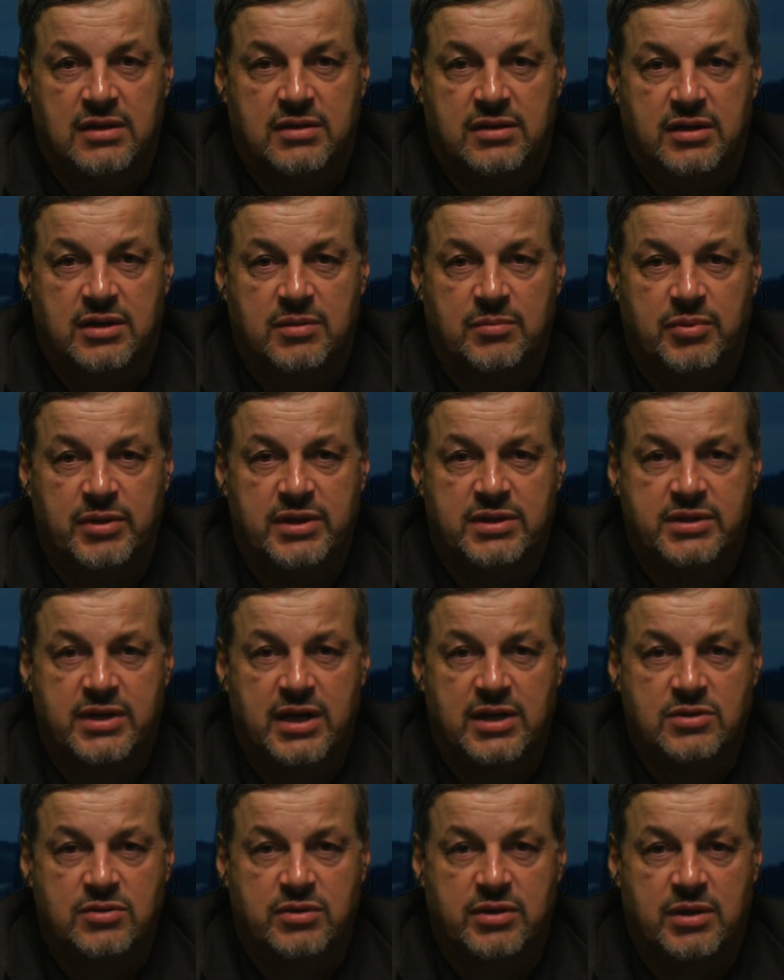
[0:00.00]
The complete
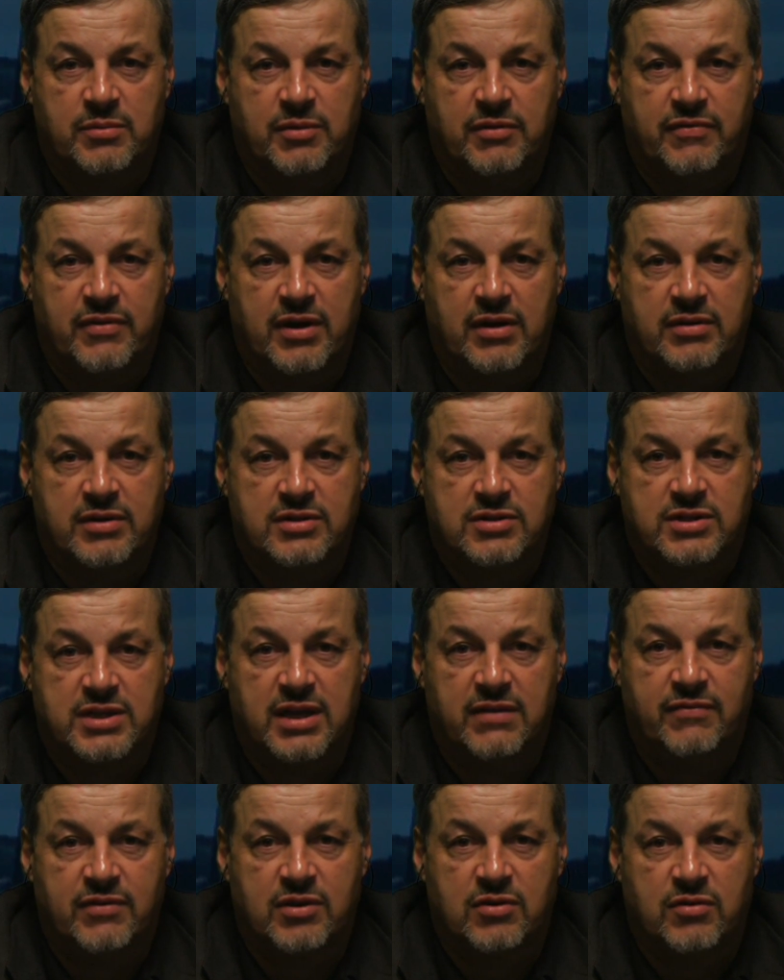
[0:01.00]
schedule can be found at
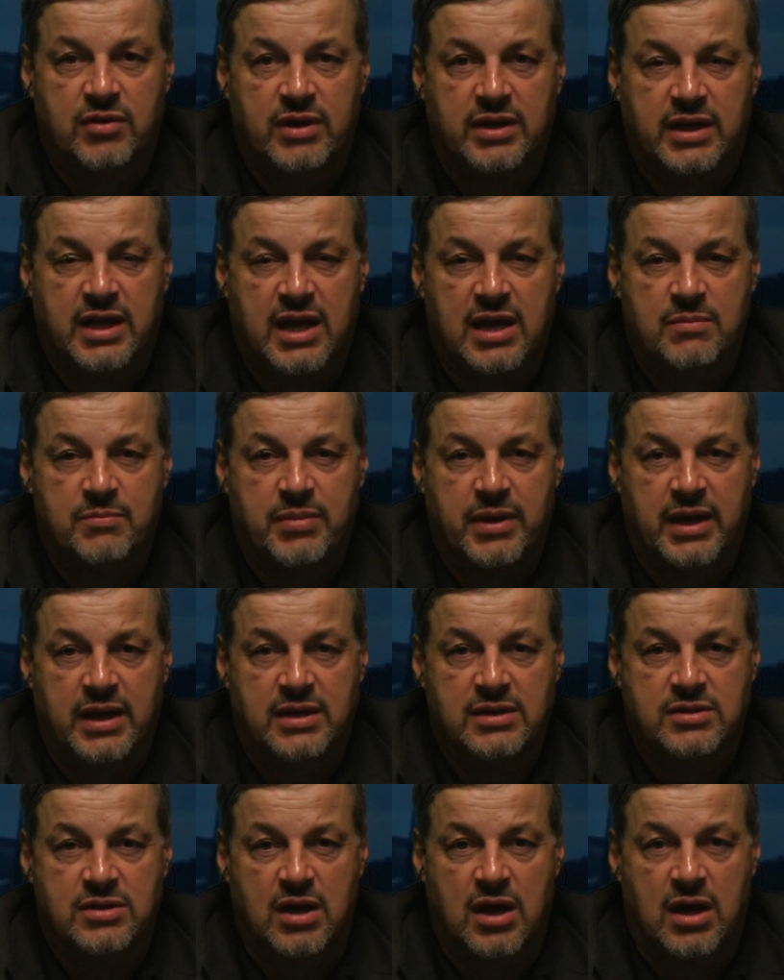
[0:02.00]

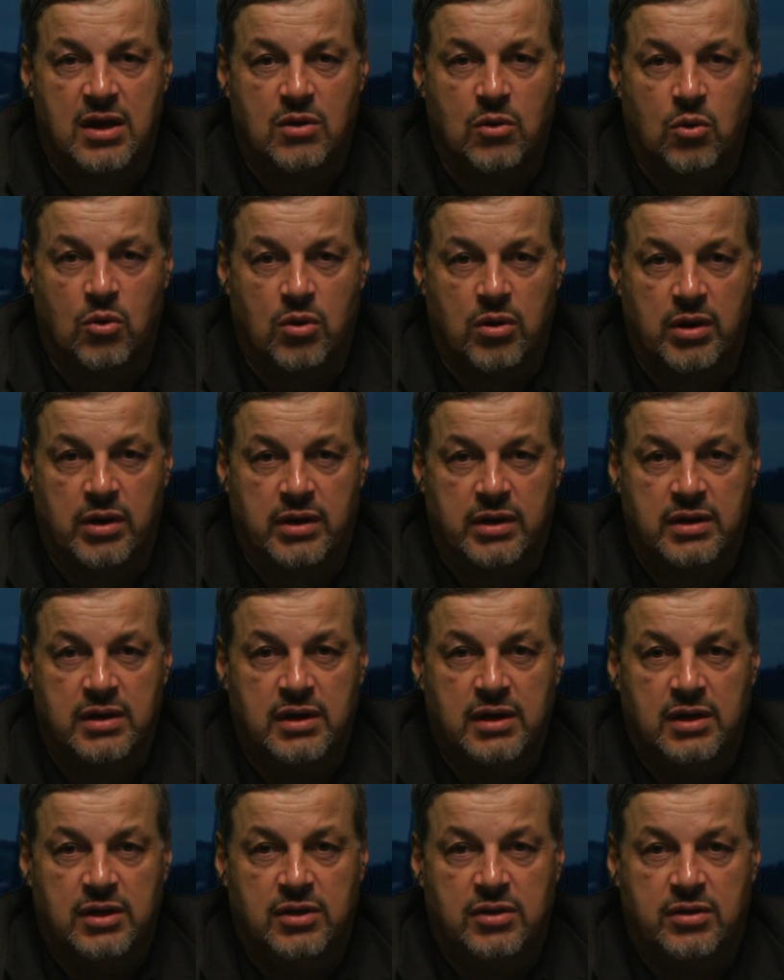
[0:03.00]
safeandgreencampaign.org.
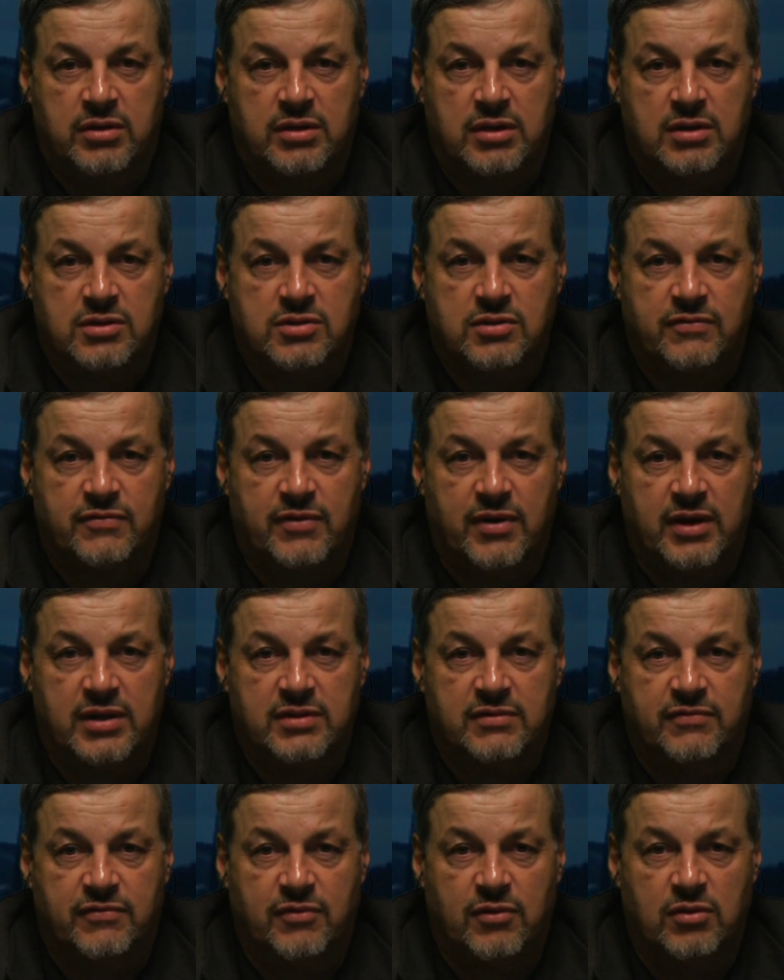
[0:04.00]
You can also find
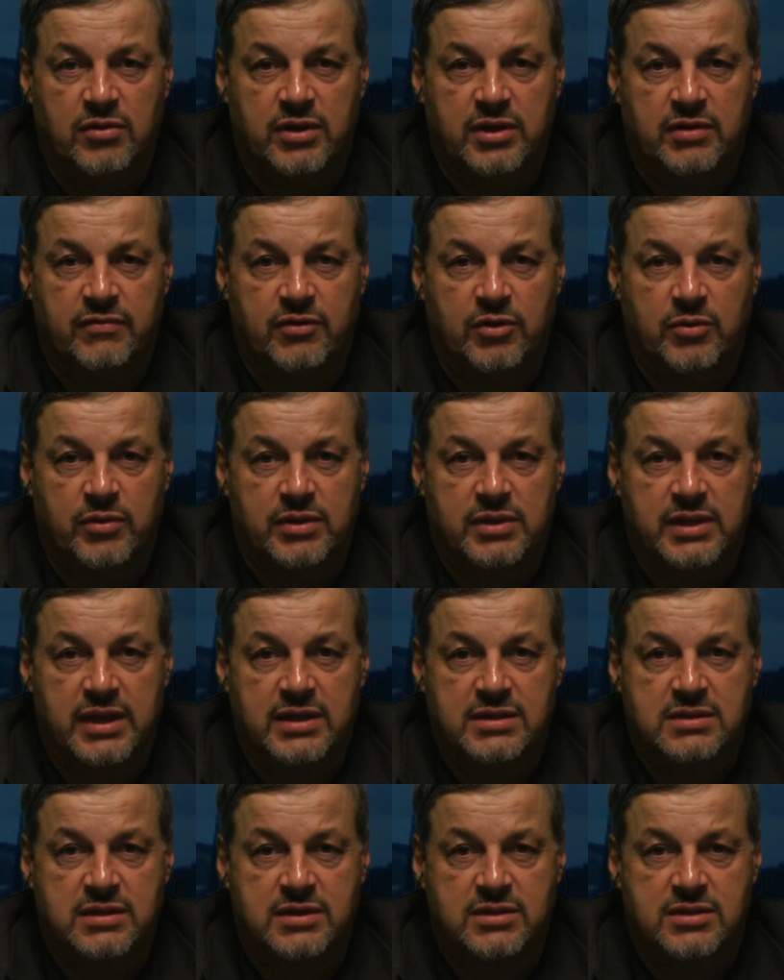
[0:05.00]
the full interview with
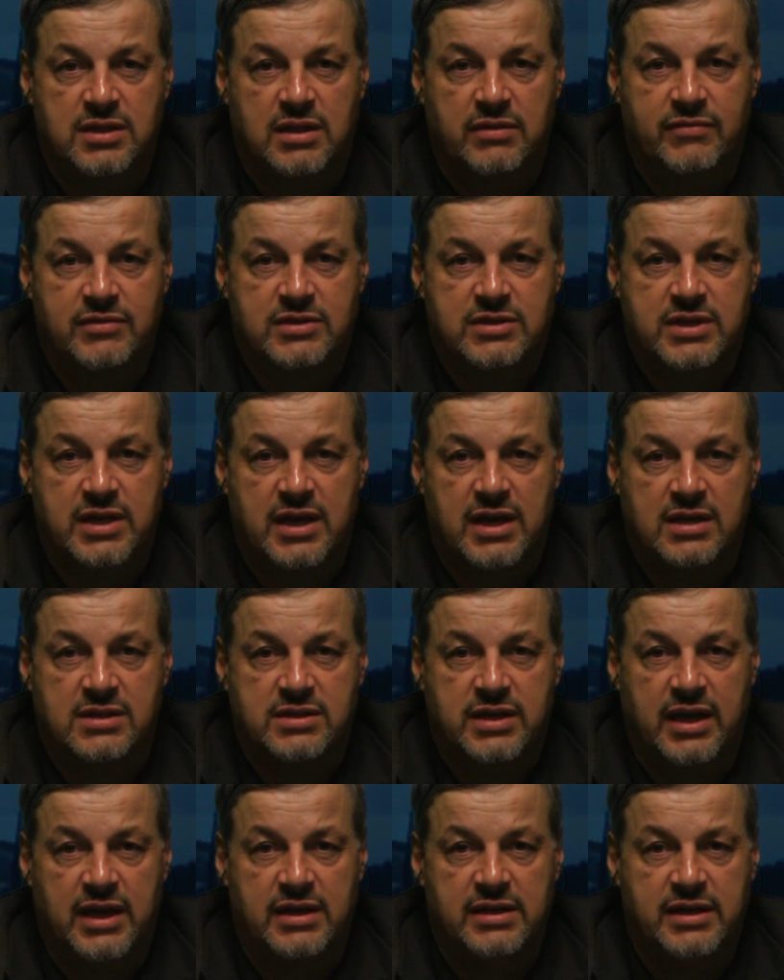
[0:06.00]
Leslie Sullivan
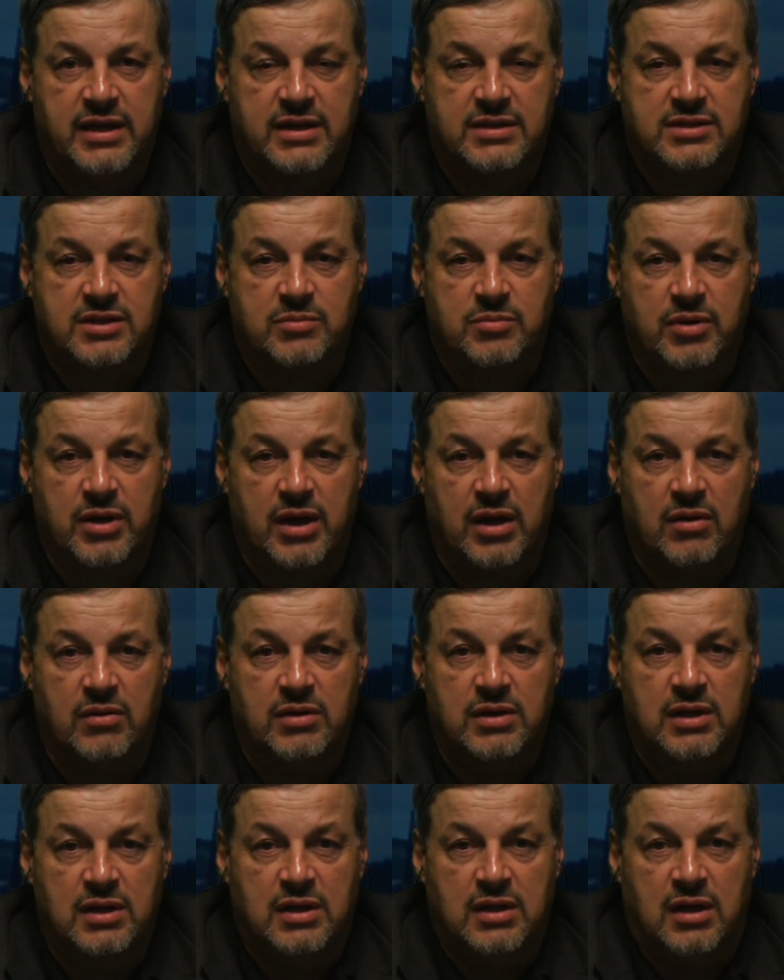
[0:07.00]
Sachs and Nancy Braus
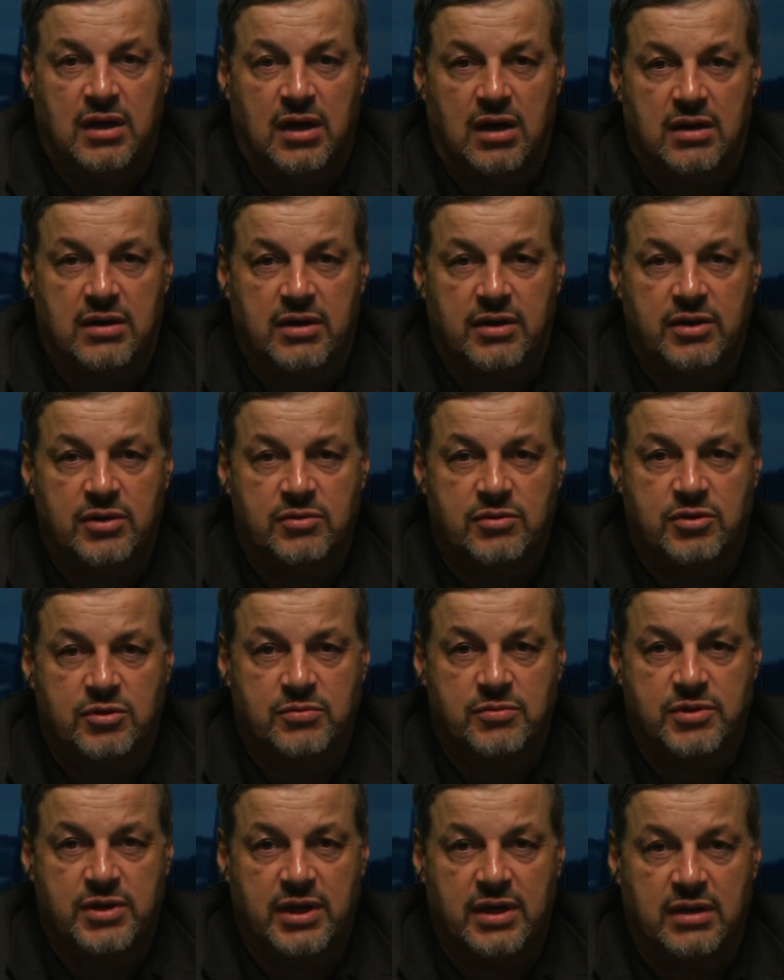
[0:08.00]
on our
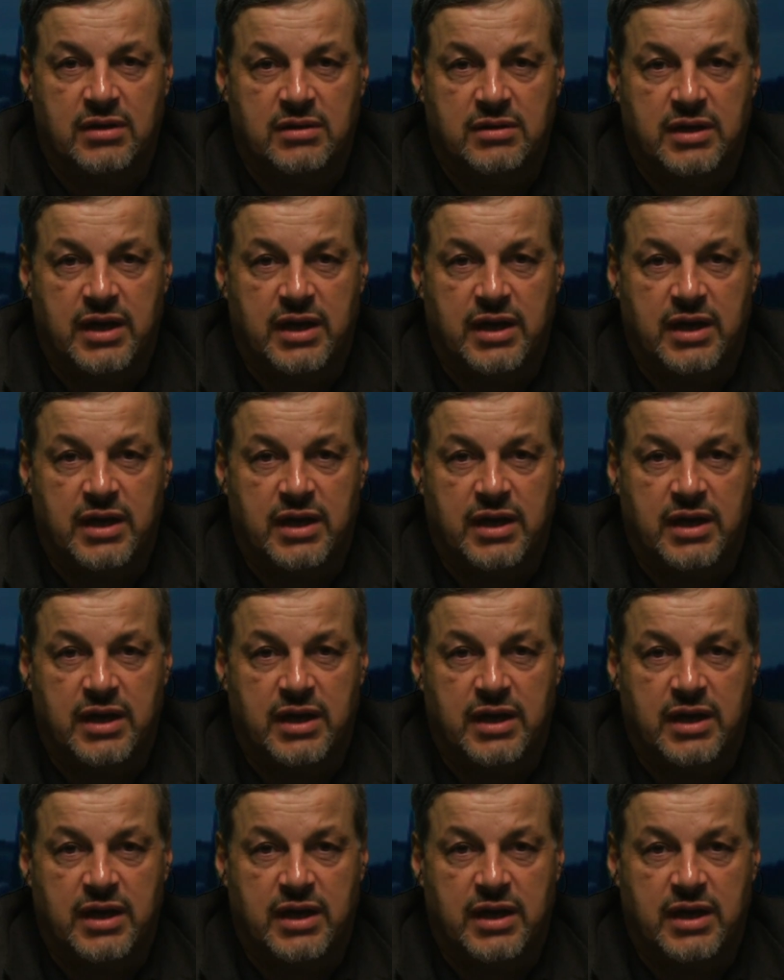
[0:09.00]
YouTube channel.